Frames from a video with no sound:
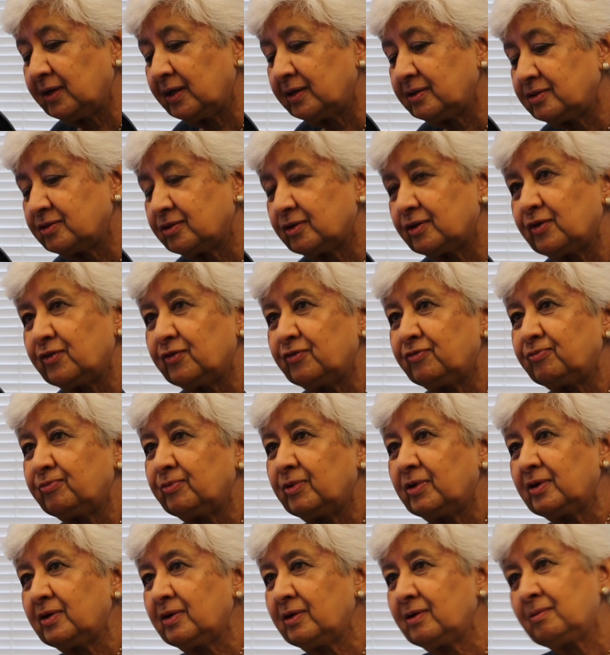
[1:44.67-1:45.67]
that sort of
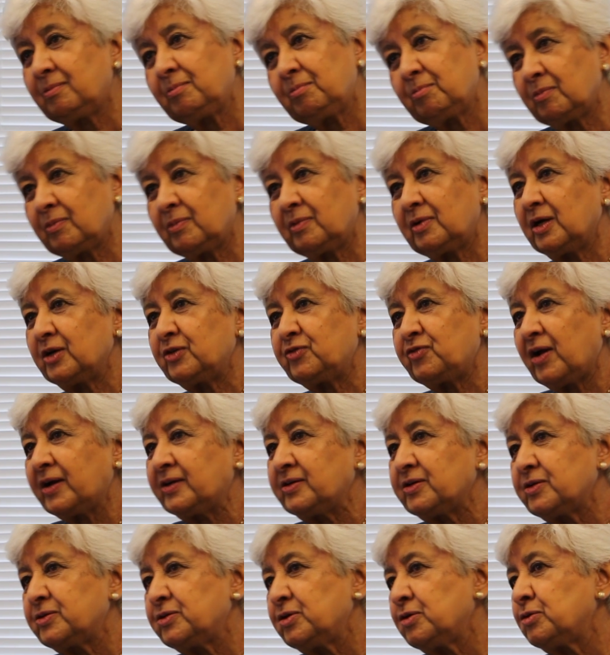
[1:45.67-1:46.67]

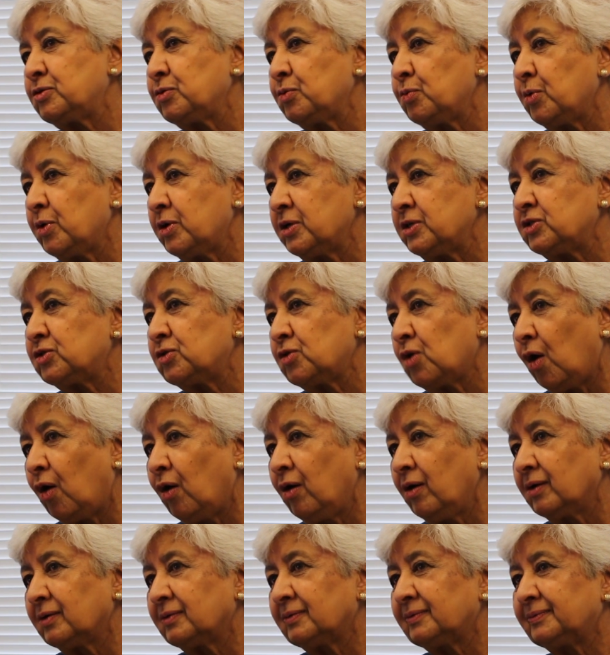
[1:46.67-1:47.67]
attracted you towards
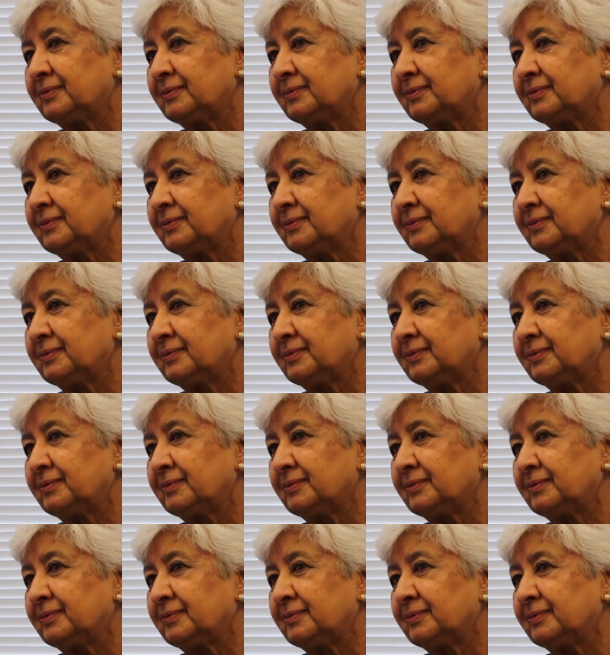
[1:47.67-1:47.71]
law?